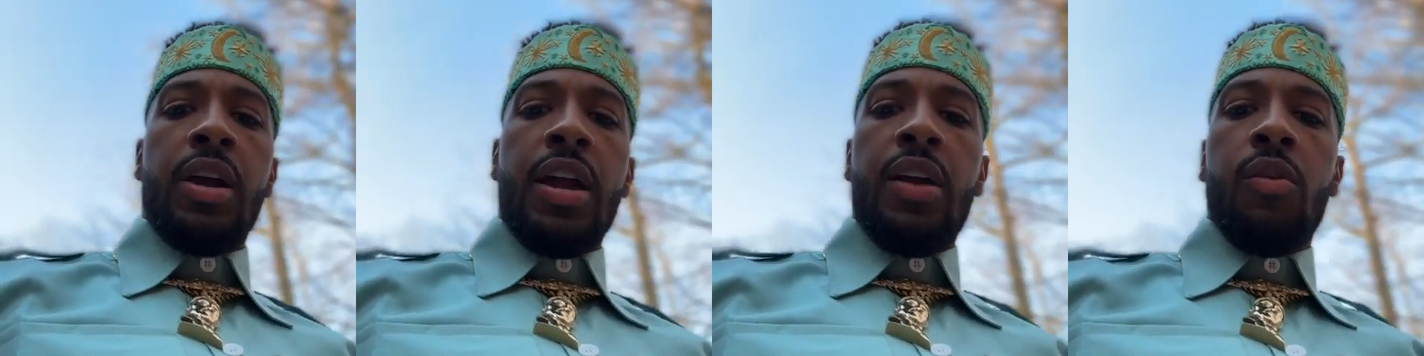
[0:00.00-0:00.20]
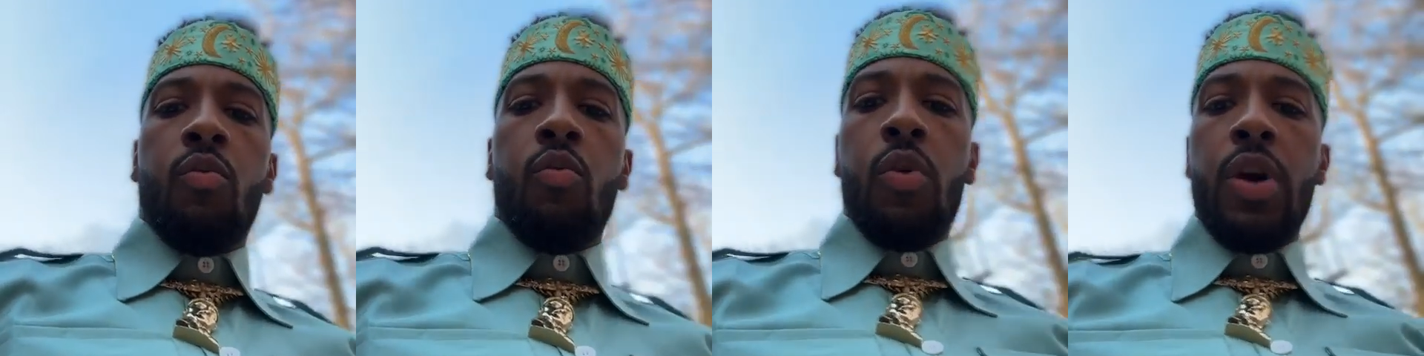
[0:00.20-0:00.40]

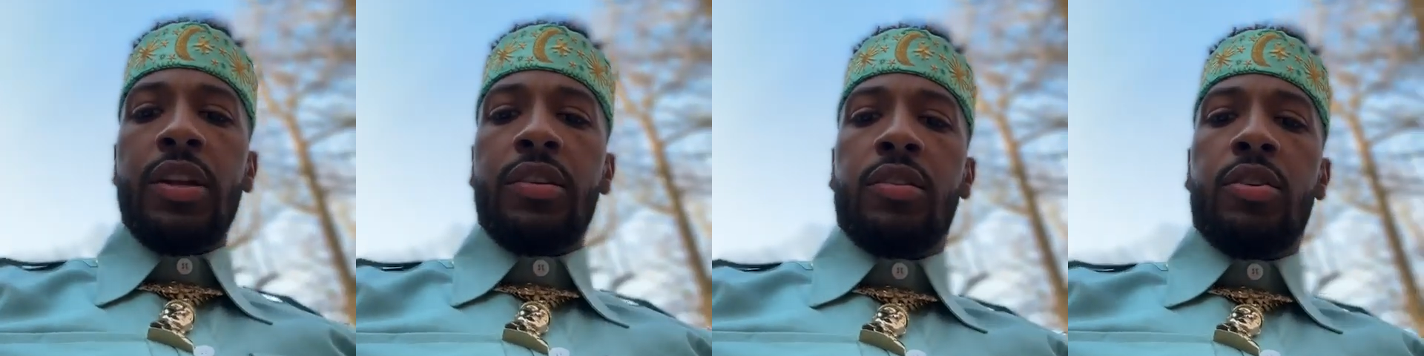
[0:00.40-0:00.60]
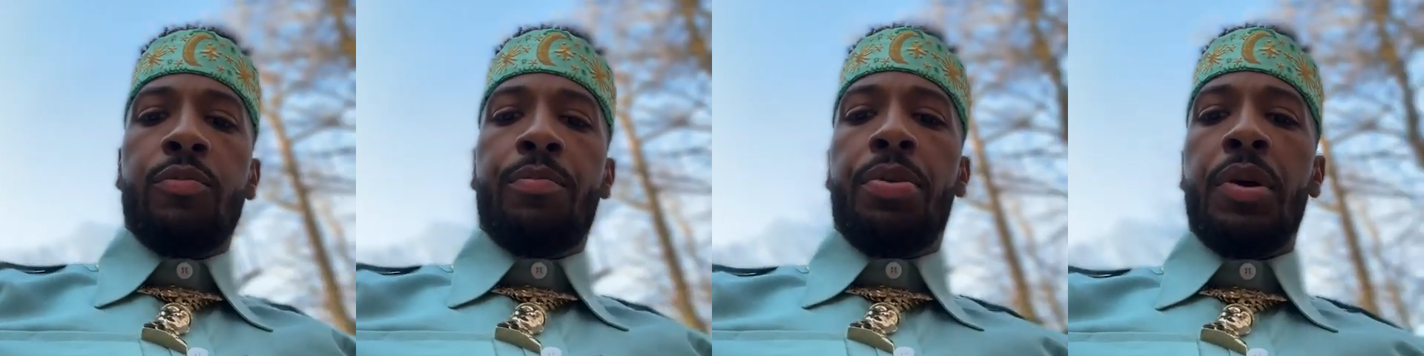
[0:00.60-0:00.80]
right,
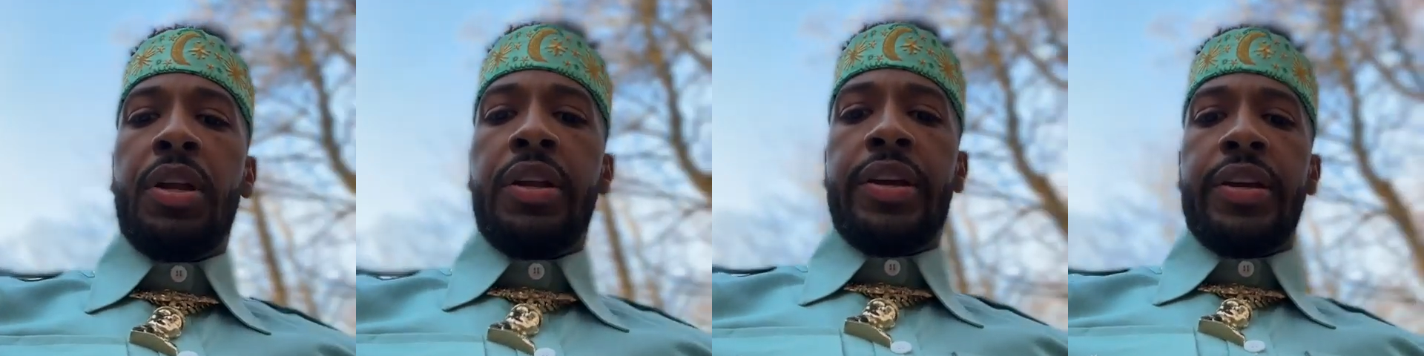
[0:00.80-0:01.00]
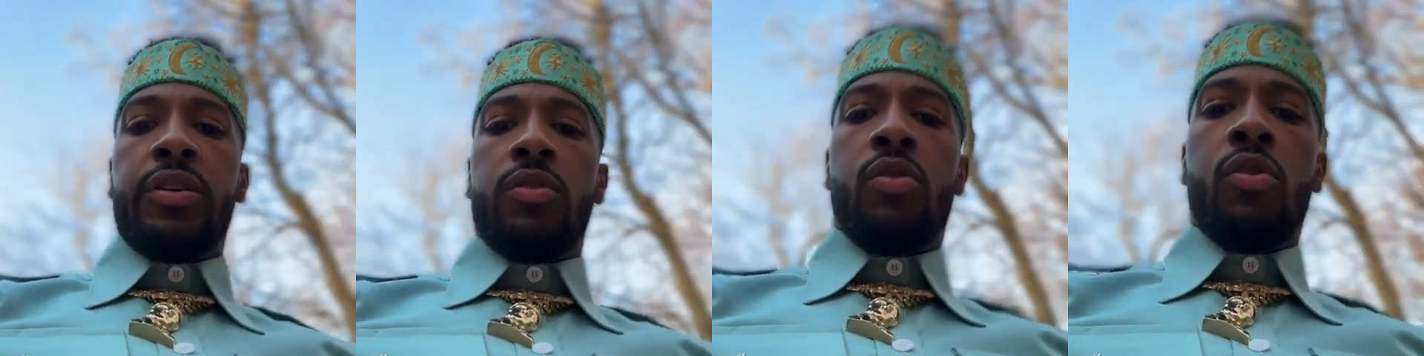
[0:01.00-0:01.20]
what to
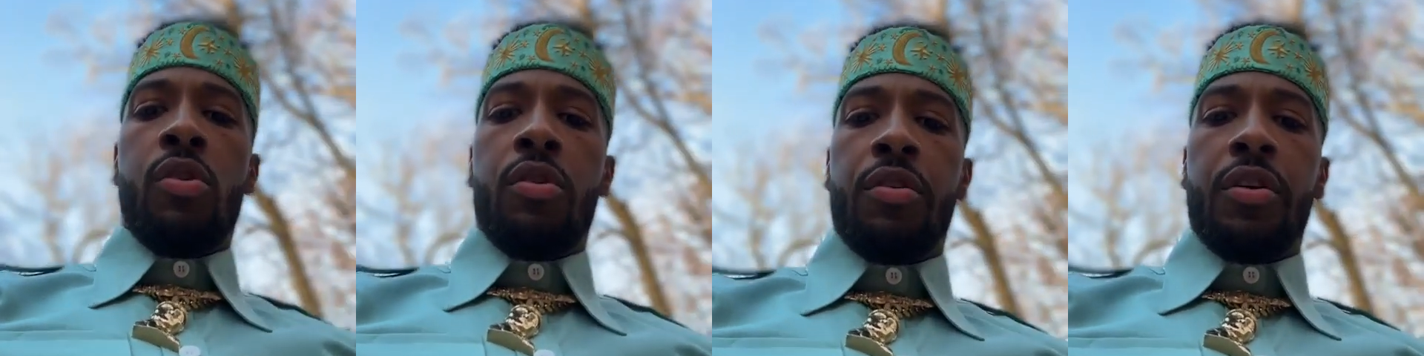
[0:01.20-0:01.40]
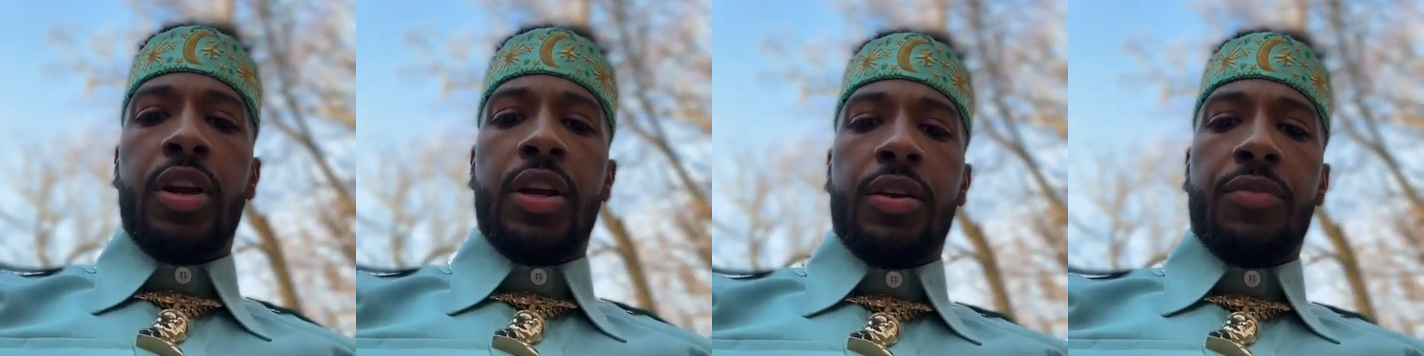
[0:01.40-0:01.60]
put in
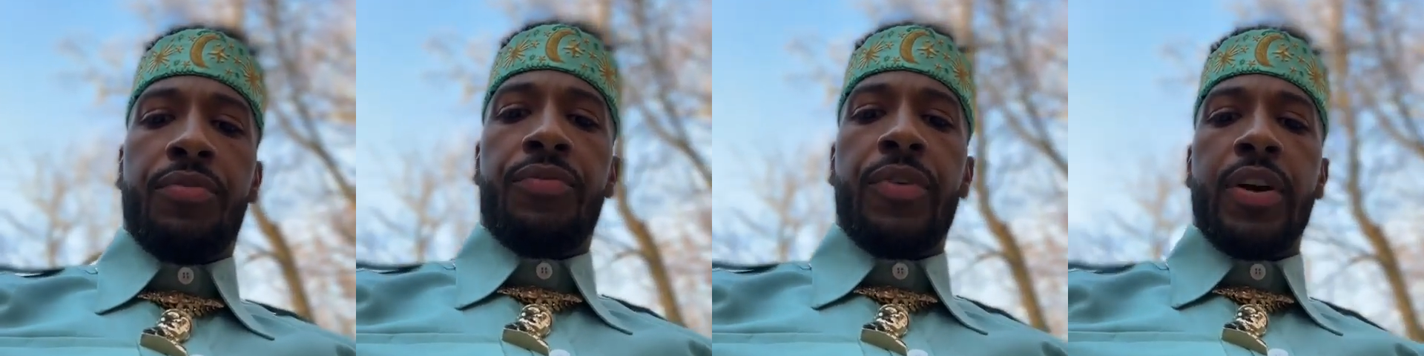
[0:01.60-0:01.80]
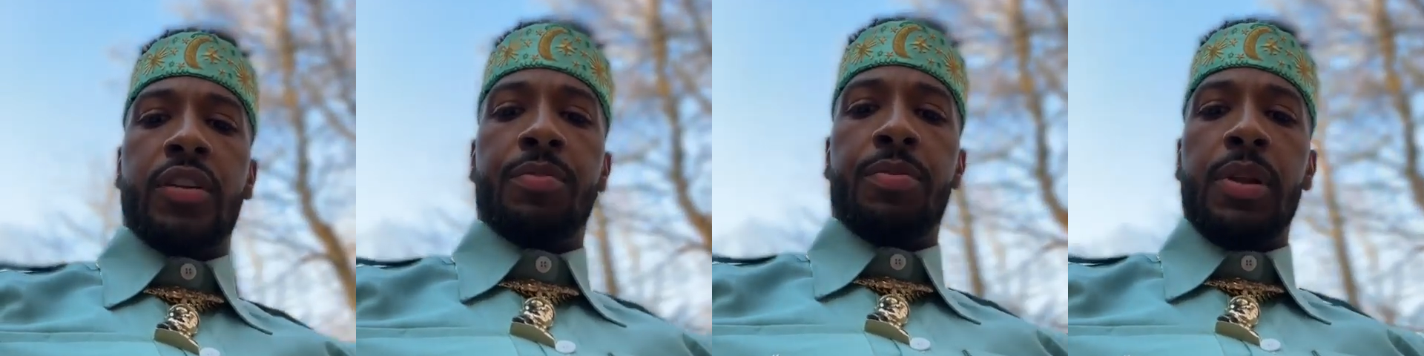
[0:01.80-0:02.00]
order in
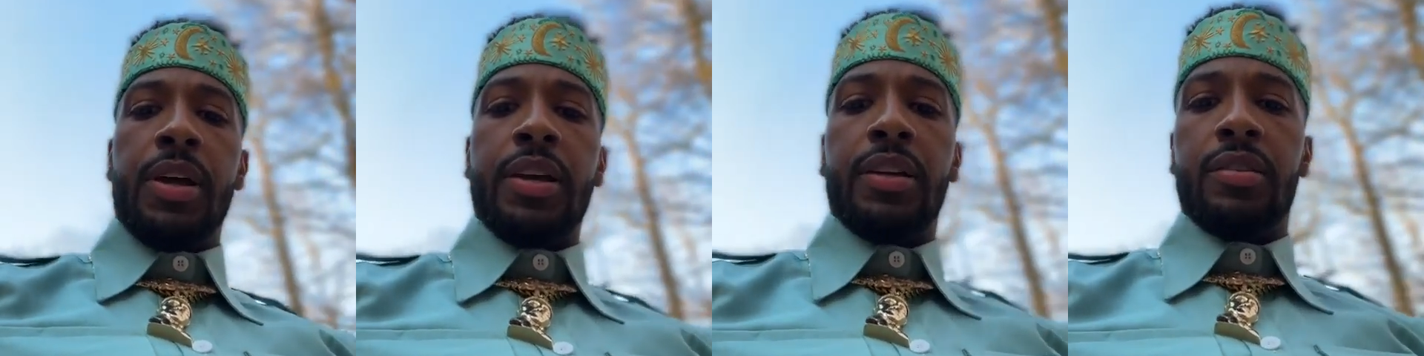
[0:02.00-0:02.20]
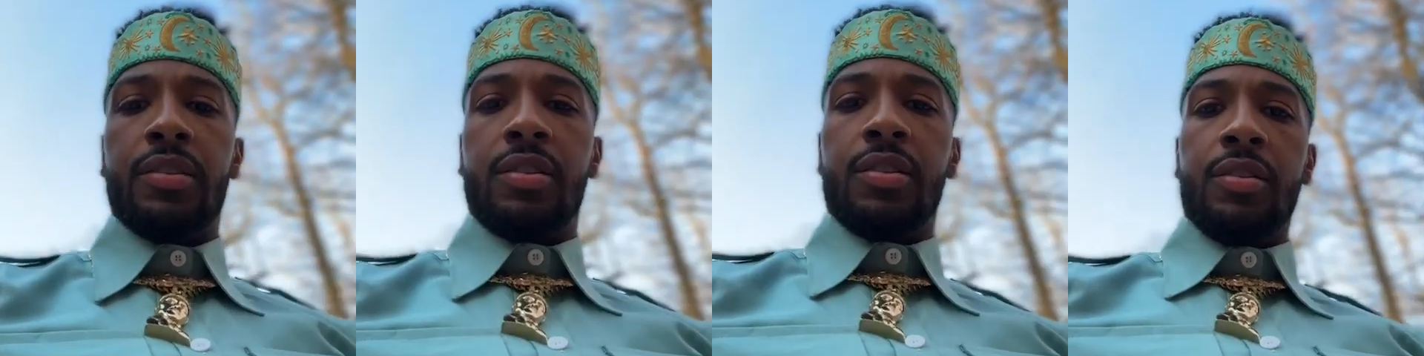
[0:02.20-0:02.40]
the first
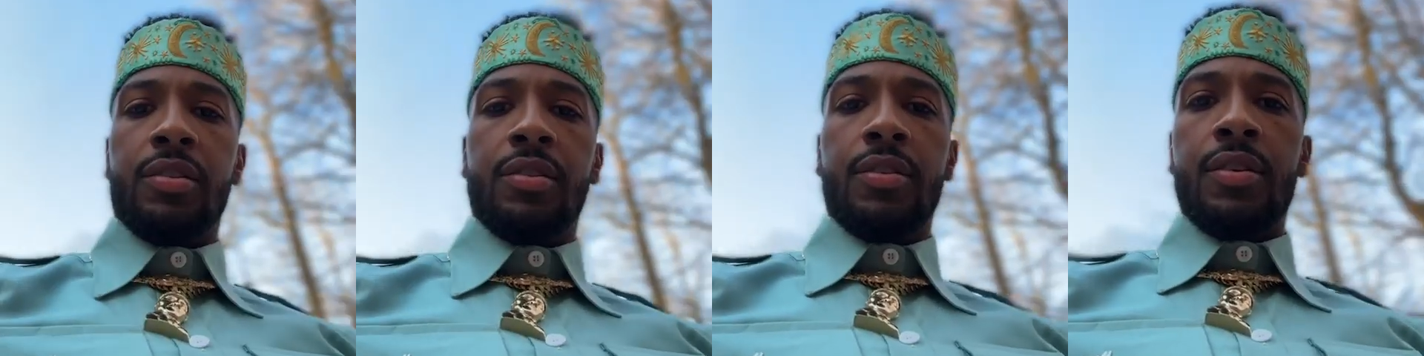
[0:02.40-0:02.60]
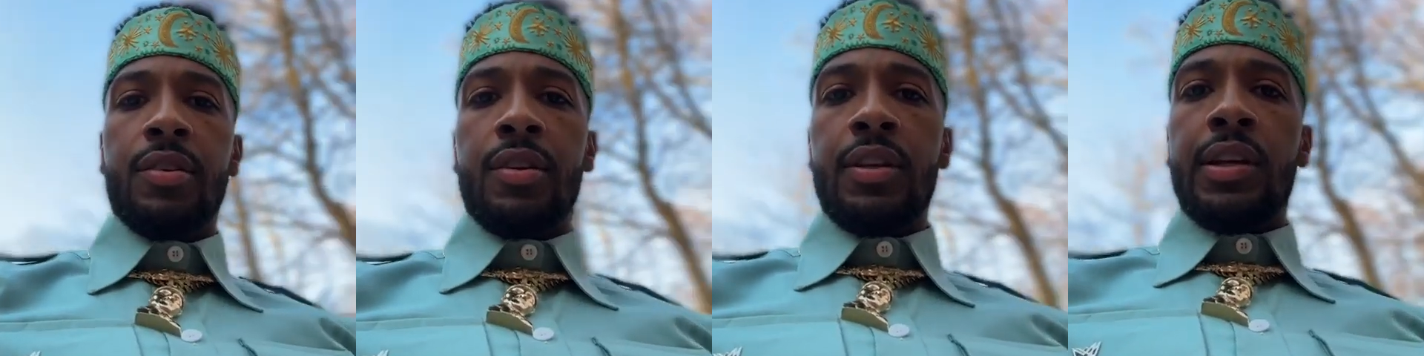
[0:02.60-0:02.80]
place.